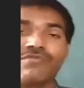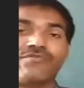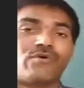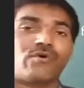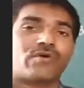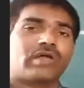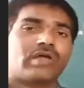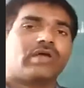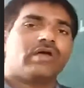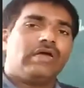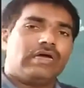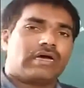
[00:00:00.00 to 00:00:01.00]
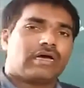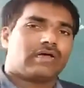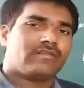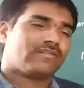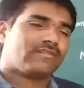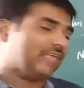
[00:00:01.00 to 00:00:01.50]
4
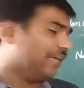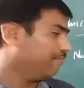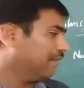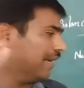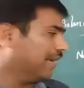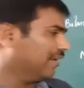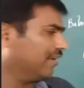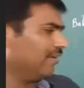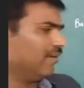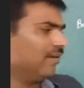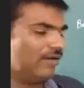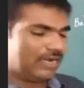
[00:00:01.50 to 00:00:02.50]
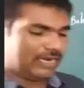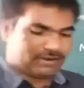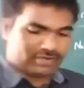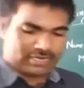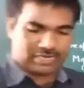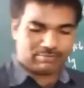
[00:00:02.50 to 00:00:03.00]
the same manner, and
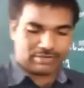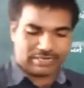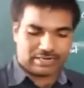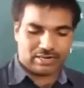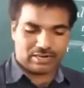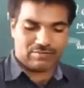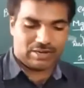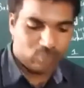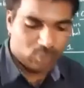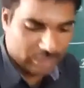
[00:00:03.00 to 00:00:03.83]
I'm taking one more